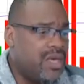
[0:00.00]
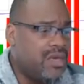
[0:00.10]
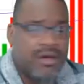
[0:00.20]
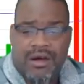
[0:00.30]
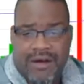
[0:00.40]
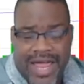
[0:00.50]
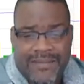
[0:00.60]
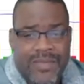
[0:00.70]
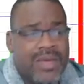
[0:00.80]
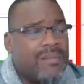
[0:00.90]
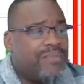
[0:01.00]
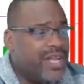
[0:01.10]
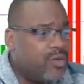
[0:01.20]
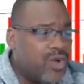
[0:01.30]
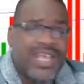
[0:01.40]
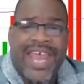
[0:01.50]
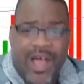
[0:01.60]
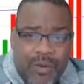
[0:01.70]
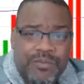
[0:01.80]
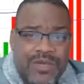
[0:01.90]
All right? But it, will it
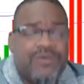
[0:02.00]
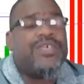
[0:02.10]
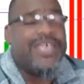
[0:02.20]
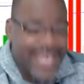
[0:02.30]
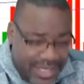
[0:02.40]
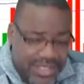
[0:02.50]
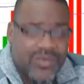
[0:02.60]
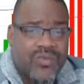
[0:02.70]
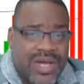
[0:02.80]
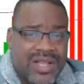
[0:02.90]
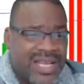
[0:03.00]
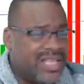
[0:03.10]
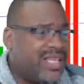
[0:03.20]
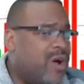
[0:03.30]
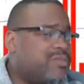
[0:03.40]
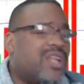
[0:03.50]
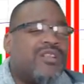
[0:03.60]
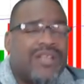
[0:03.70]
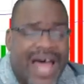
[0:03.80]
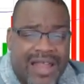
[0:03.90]
help you? Yes, it will. And it's helped a
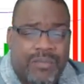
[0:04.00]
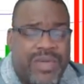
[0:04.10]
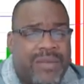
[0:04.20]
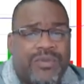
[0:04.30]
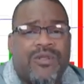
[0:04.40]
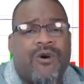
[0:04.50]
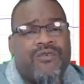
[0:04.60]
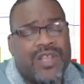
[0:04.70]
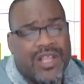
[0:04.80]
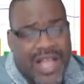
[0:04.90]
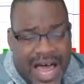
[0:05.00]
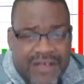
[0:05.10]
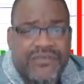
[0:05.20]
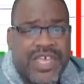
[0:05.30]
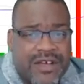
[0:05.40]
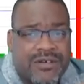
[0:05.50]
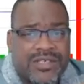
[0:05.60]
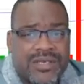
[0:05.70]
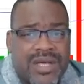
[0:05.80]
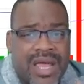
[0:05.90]
lot of people over a lot of
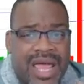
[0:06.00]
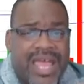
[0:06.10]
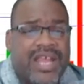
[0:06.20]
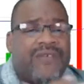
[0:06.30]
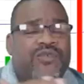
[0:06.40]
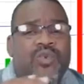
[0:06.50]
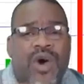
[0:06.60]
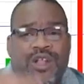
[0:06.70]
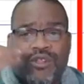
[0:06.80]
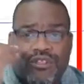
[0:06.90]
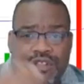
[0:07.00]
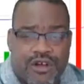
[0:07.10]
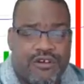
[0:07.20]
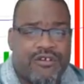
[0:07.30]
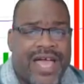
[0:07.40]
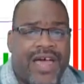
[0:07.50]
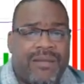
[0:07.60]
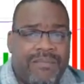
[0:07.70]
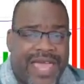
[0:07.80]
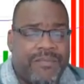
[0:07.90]
years. And if you want to learn how
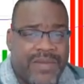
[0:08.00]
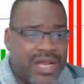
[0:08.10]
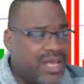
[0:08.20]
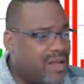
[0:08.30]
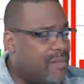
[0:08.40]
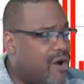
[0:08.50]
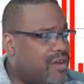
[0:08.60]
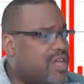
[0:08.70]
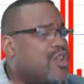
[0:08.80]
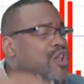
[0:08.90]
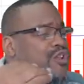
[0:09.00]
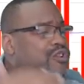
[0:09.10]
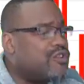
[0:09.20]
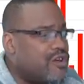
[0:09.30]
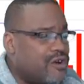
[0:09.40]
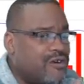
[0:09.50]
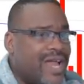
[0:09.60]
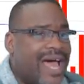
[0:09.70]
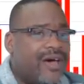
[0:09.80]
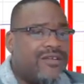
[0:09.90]
to make money in the market, learn
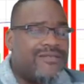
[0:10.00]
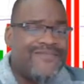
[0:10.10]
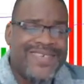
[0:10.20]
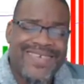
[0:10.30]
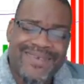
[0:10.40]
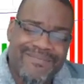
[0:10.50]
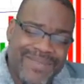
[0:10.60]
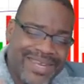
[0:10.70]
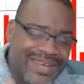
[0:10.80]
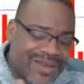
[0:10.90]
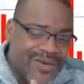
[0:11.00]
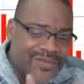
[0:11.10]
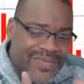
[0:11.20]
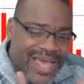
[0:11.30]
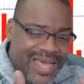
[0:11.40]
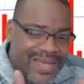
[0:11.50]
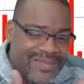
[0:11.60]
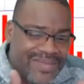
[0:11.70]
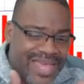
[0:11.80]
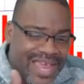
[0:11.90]
how to, you know,
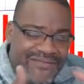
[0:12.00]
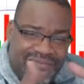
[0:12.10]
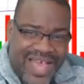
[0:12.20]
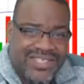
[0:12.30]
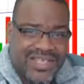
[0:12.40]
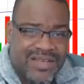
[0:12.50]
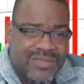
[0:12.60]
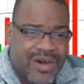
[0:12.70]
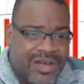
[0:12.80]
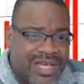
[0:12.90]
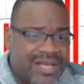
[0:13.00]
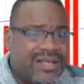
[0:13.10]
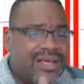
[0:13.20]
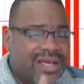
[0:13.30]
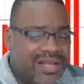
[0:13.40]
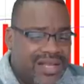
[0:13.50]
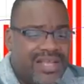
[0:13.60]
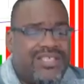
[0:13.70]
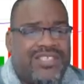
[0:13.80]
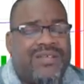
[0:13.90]
um, invest in the market, then
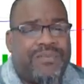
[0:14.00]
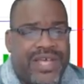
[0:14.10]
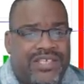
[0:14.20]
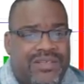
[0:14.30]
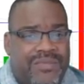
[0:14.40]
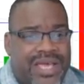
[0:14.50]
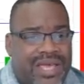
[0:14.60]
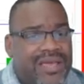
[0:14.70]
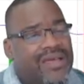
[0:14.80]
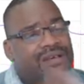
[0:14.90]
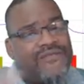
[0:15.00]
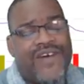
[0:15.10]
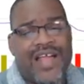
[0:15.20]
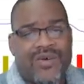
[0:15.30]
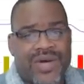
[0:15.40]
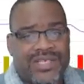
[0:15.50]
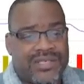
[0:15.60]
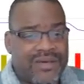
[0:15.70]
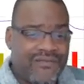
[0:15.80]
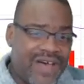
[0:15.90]
this is the place to be. Follow
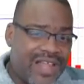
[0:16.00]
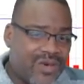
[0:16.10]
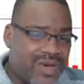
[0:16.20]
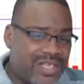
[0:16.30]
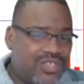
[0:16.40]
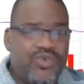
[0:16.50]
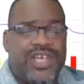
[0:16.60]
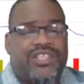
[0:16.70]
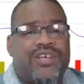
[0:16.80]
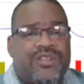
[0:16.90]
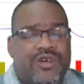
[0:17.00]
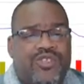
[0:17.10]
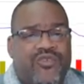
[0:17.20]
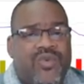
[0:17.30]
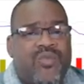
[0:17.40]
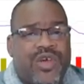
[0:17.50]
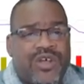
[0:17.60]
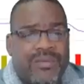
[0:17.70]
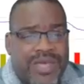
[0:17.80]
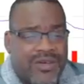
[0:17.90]
us. Follow us. You'll get the alerts of when we're
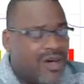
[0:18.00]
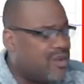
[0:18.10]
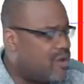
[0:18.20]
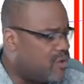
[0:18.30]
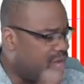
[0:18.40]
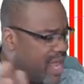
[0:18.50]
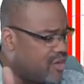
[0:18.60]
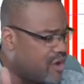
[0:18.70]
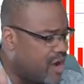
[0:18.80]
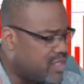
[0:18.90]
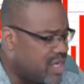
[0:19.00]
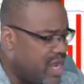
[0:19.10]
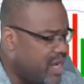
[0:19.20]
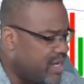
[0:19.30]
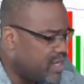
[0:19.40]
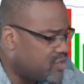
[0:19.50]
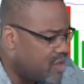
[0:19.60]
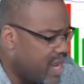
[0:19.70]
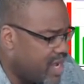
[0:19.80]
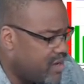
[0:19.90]
going to be on, the whole nine yards. That's
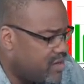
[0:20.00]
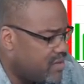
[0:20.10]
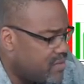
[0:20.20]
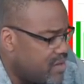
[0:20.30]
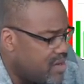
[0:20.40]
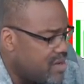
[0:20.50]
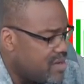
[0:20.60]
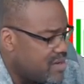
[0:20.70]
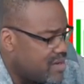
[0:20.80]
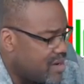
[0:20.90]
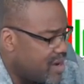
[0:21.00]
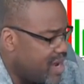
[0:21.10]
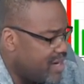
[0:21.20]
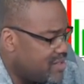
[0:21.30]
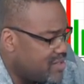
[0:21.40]
all I got to do. All right.